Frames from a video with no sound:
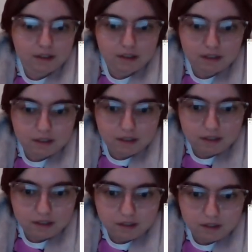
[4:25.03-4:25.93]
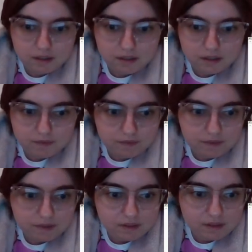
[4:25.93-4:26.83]

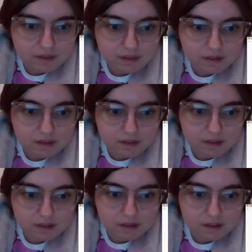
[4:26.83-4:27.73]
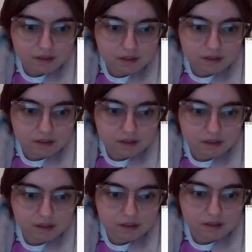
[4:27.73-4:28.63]

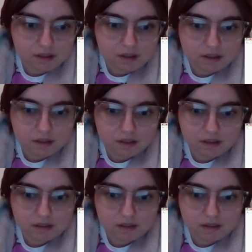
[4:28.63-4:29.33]
Nobody speaks.